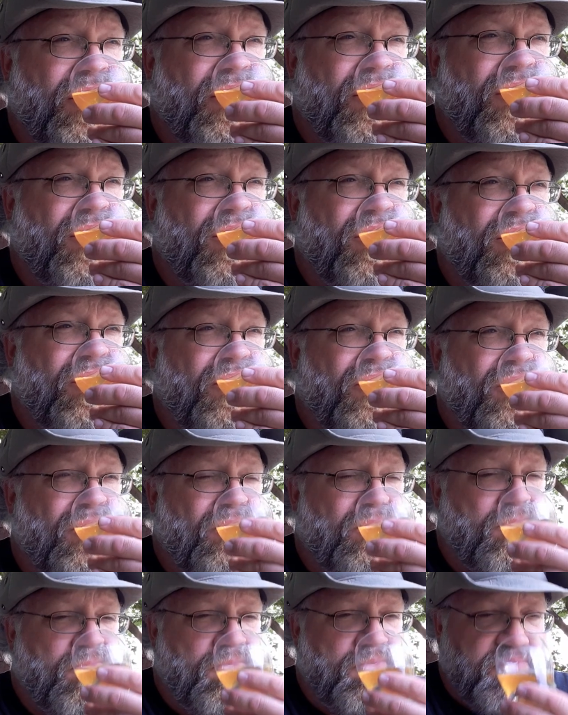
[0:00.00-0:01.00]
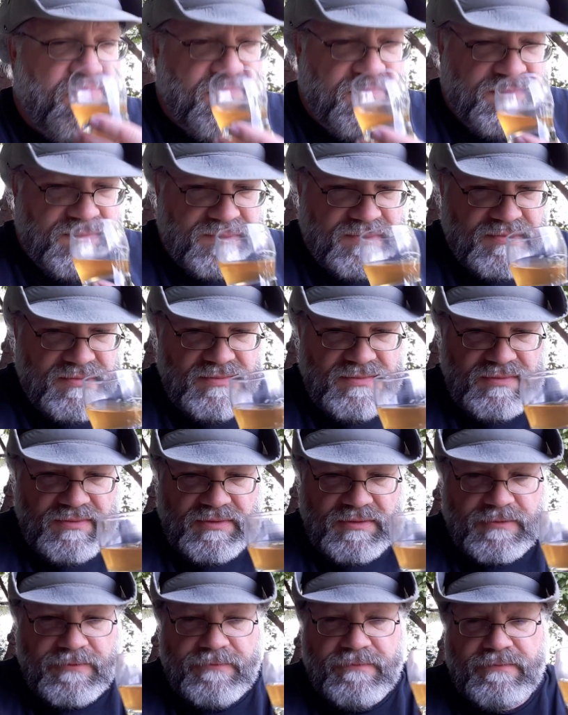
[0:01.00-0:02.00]

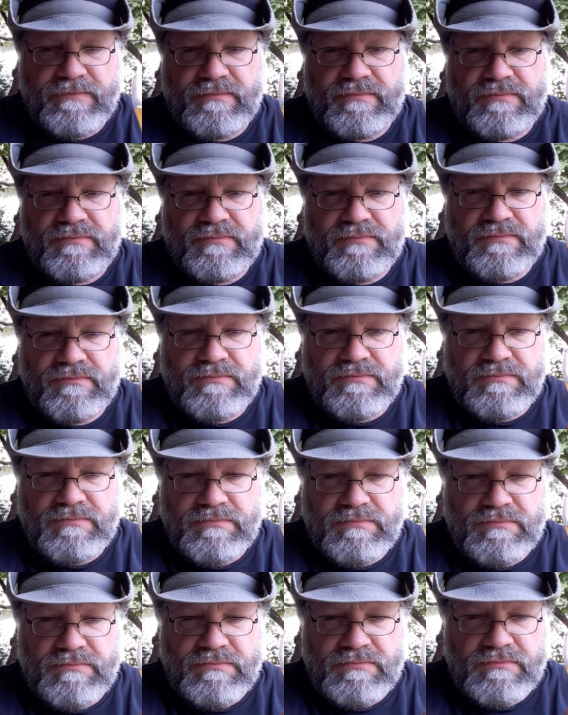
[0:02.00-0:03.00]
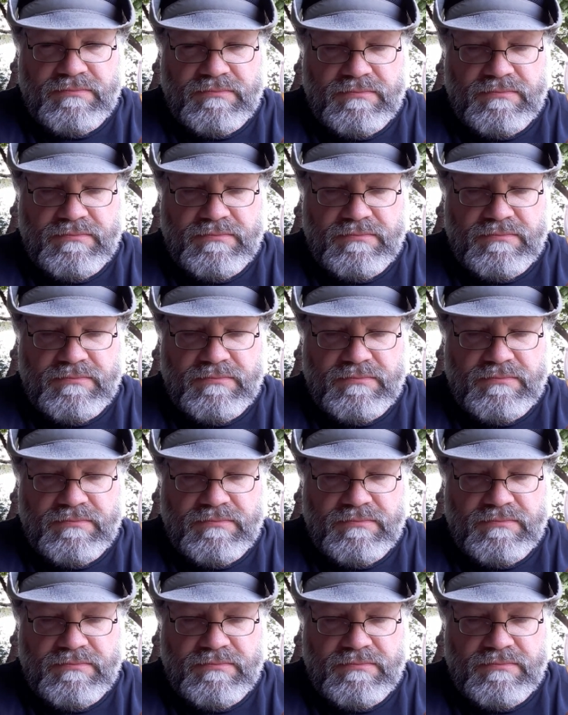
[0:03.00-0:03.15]
(no one is talking)